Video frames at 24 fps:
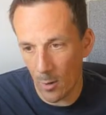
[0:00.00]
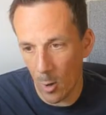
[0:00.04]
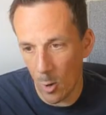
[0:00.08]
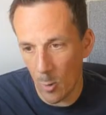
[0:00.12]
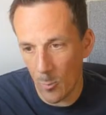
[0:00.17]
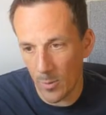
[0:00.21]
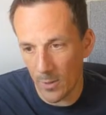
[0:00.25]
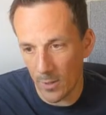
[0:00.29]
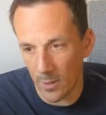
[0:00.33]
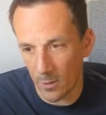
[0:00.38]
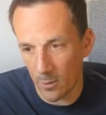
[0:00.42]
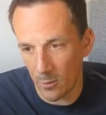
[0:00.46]

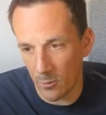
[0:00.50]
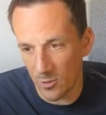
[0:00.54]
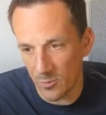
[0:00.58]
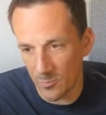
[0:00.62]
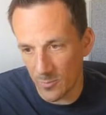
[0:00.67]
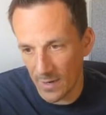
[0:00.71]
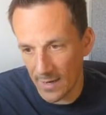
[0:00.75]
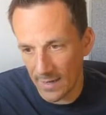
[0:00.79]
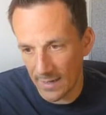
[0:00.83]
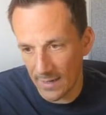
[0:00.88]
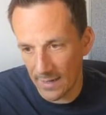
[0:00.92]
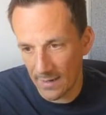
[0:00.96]
open and close
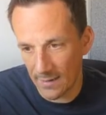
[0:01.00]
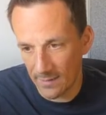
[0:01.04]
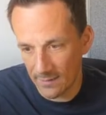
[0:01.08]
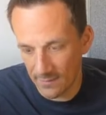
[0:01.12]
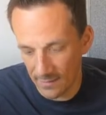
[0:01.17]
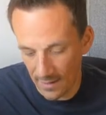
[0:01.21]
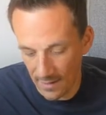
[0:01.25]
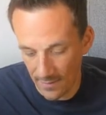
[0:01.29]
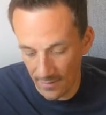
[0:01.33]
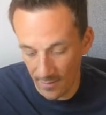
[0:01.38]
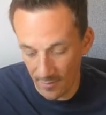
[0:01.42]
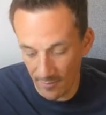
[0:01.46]
brackets,
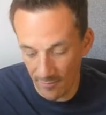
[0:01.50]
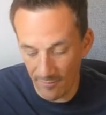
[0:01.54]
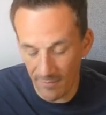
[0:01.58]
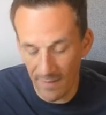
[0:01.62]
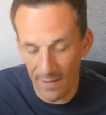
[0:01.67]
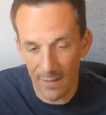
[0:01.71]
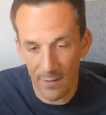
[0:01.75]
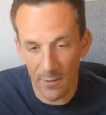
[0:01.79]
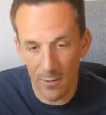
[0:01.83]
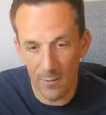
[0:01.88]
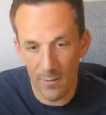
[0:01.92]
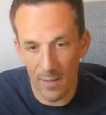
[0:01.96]
and the
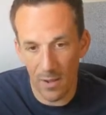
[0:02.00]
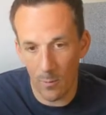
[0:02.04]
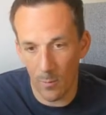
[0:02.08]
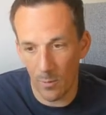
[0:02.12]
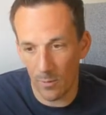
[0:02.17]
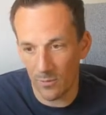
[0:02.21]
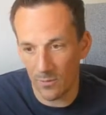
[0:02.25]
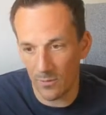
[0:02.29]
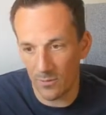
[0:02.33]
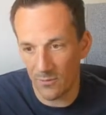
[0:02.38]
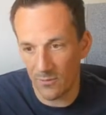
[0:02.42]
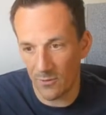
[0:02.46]
value that I
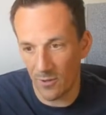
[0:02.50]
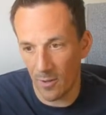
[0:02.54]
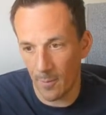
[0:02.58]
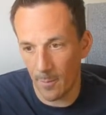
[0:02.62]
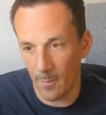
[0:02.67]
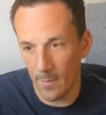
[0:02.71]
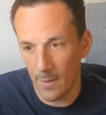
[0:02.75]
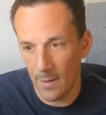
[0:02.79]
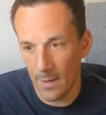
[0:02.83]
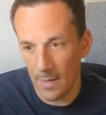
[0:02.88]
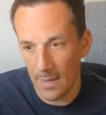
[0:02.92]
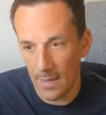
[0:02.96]
want to
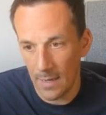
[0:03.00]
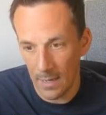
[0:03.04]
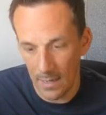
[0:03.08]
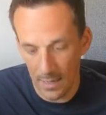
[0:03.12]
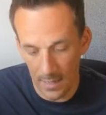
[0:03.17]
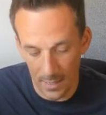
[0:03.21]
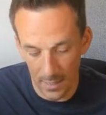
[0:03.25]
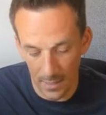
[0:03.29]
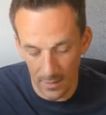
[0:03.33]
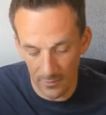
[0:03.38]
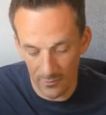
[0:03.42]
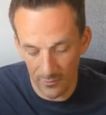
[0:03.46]
sum
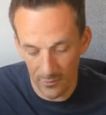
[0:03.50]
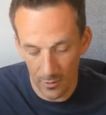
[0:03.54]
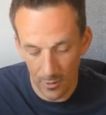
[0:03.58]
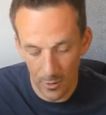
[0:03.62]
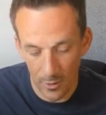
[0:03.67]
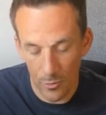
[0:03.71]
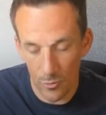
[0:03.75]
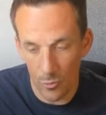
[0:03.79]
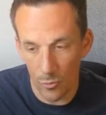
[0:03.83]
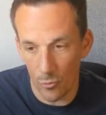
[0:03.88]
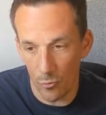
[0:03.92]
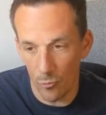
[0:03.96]
is
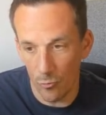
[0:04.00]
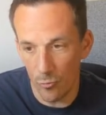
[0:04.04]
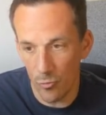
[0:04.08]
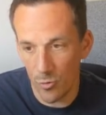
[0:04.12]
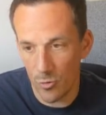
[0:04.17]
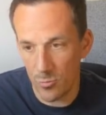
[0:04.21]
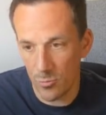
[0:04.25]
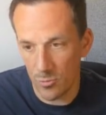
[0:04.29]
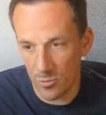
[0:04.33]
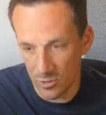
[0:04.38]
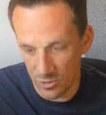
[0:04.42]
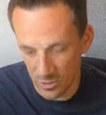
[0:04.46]
the
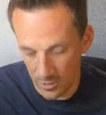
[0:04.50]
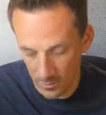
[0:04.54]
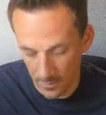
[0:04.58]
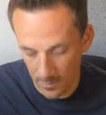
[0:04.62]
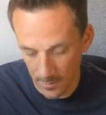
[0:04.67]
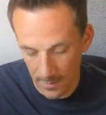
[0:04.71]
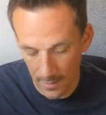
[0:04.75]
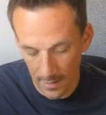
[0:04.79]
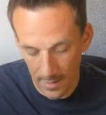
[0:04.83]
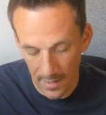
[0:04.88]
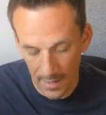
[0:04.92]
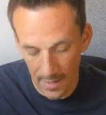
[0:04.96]
root
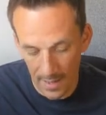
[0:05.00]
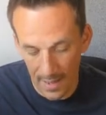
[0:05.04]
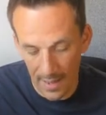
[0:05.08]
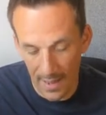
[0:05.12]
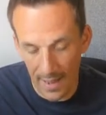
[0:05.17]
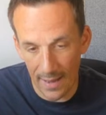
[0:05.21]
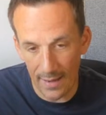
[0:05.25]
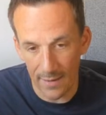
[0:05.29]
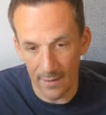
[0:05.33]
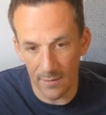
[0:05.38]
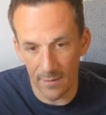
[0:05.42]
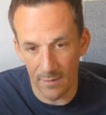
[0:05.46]

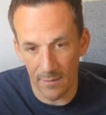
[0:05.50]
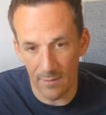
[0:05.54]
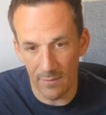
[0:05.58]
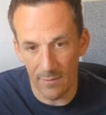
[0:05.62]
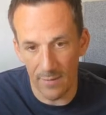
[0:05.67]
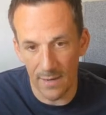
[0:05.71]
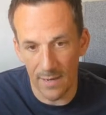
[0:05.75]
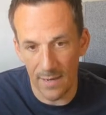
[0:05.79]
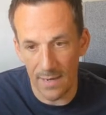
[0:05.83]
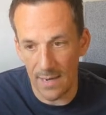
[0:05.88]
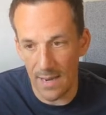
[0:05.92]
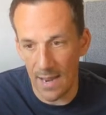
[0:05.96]
and
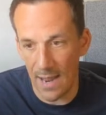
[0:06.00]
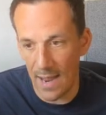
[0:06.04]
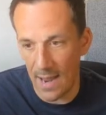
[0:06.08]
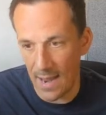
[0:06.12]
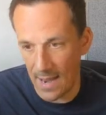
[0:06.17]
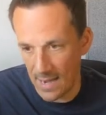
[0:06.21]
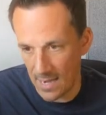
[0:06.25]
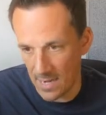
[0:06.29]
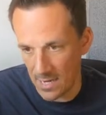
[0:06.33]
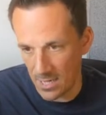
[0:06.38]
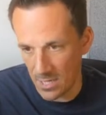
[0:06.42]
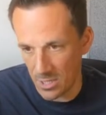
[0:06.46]
the
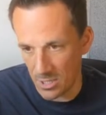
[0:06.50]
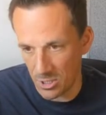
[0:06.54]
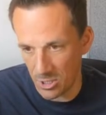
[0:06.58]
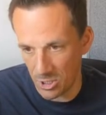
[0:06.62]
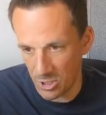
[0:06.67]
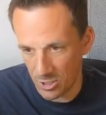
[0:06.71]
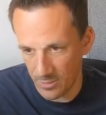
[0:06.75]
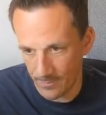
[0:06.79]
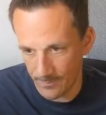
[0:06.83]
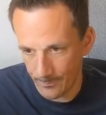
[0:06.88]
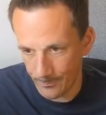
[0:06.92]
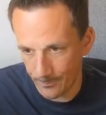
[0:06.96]
age.